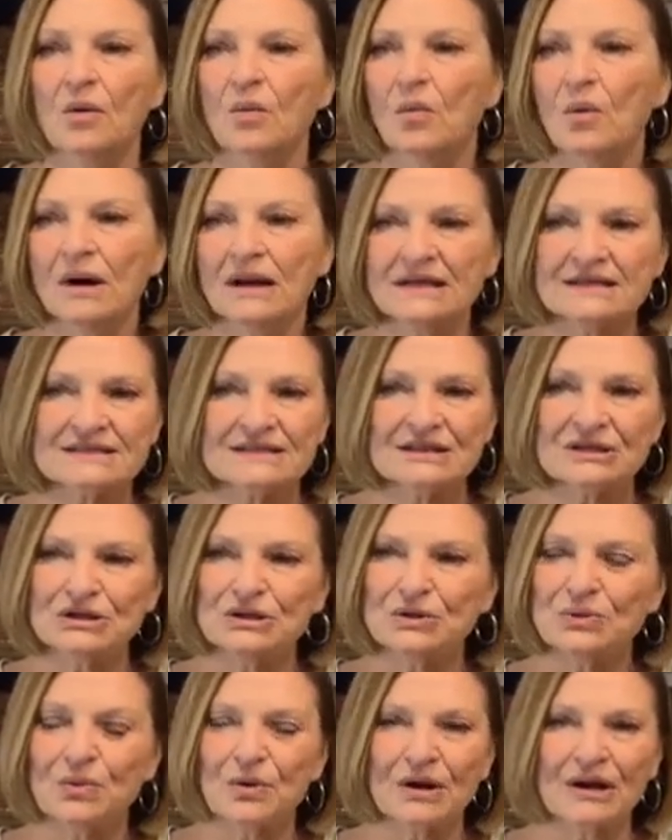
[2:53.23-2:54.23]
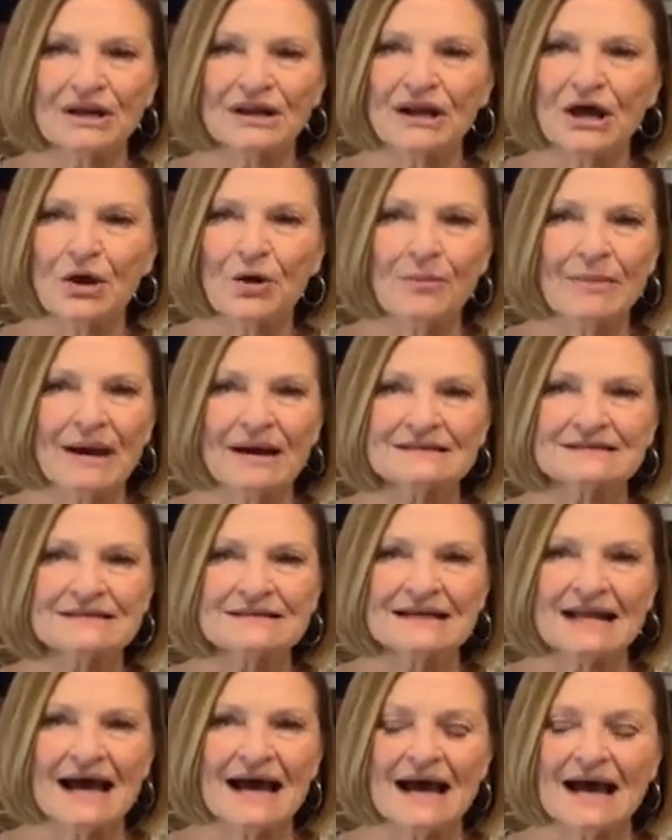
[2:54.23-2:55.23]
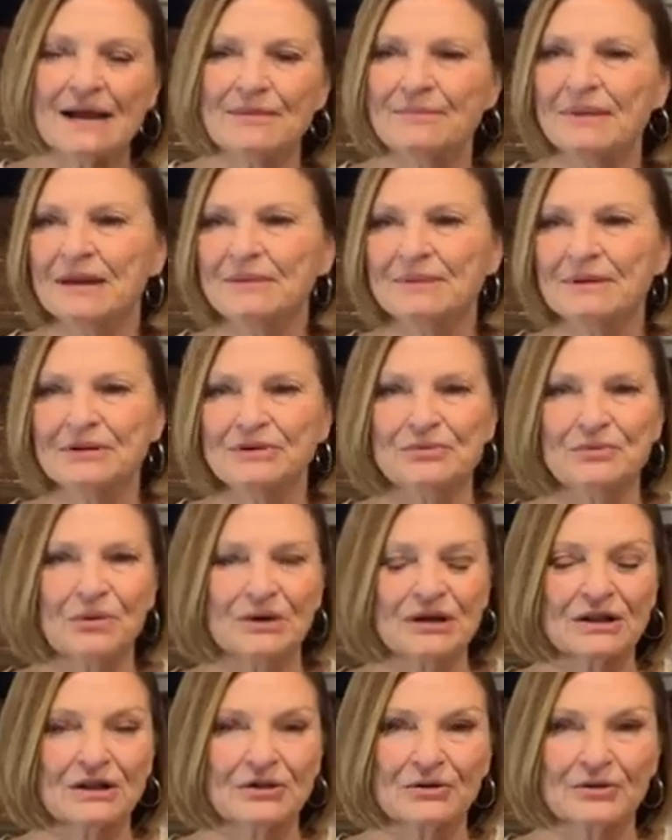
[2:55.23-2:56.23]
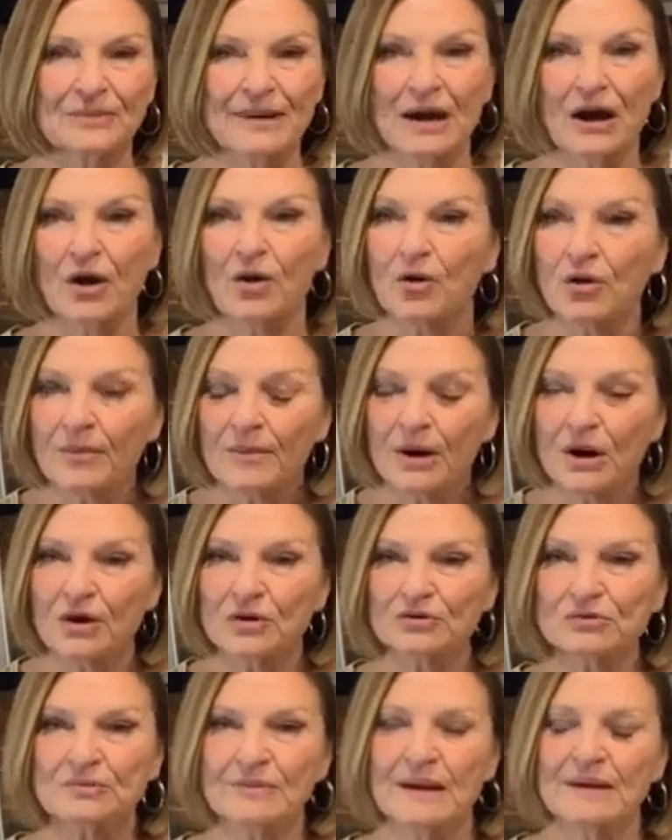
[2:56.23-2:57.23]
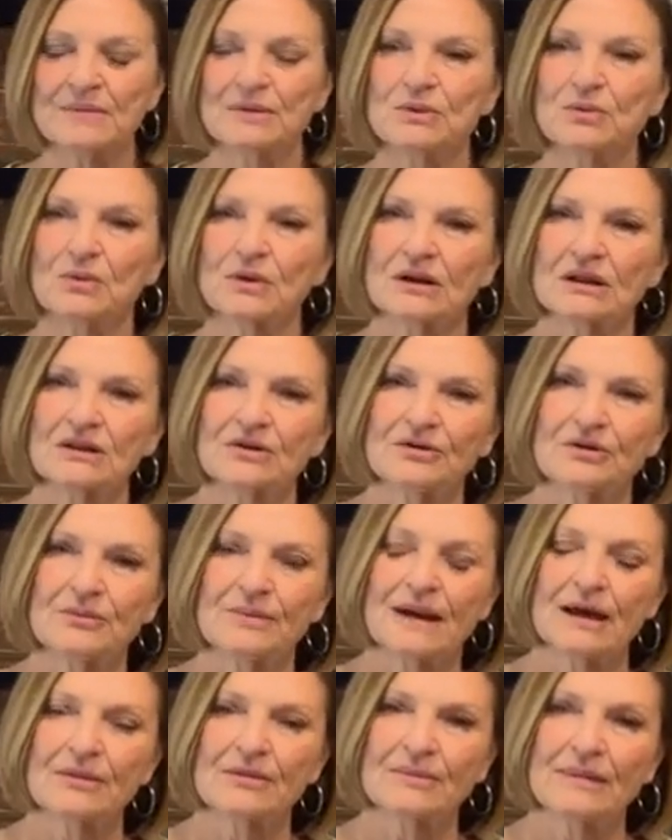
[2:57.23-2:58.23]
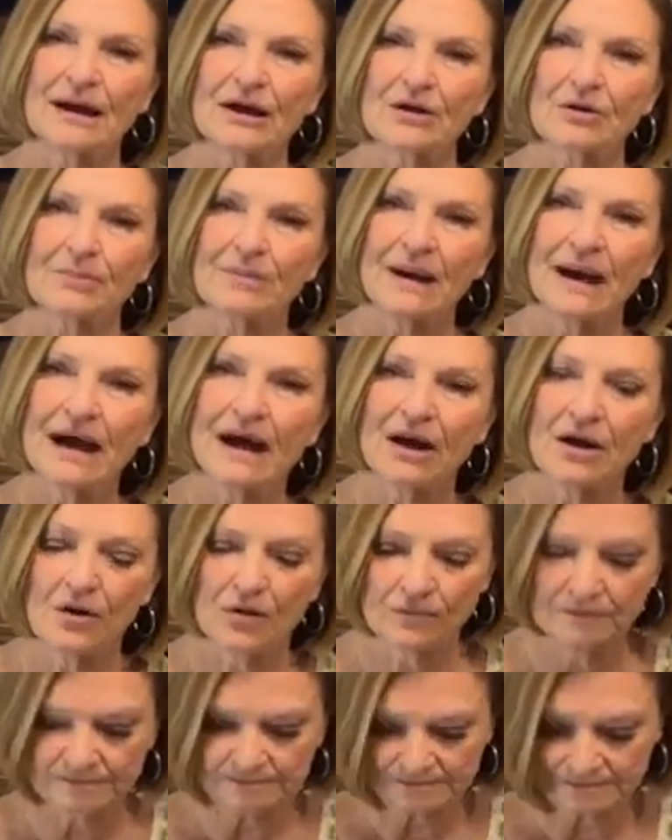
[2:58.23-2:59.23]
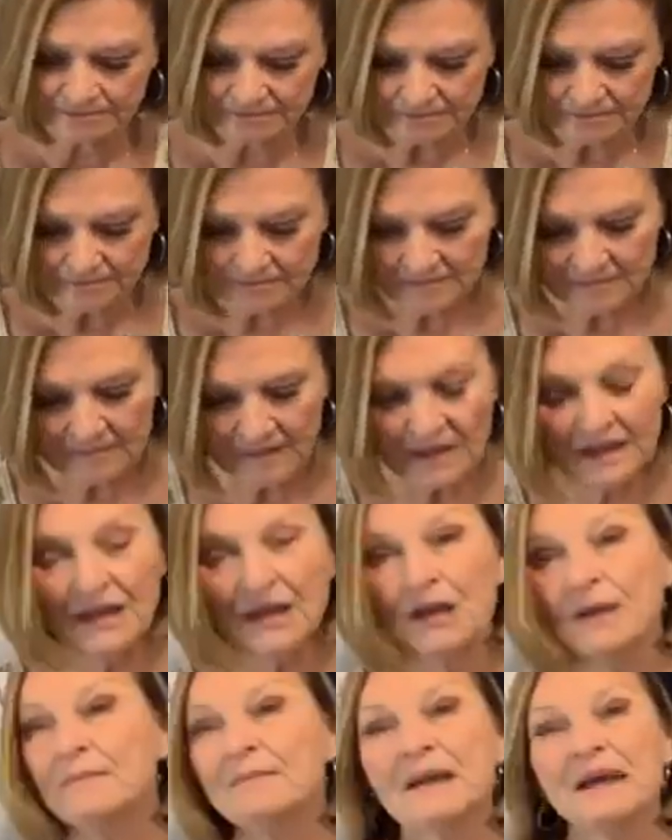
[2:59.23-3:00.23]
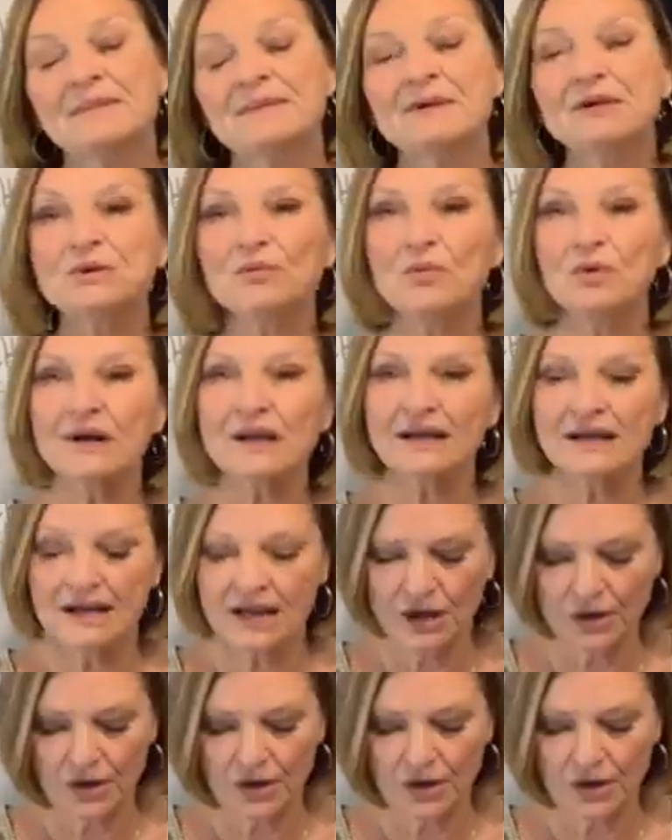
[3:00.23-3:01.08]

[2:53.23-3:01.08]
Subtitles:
what is it you want to know about tonight. Maybe you want to learn about hormones. Maybe you want to learn about the microbiome. Maybe you want to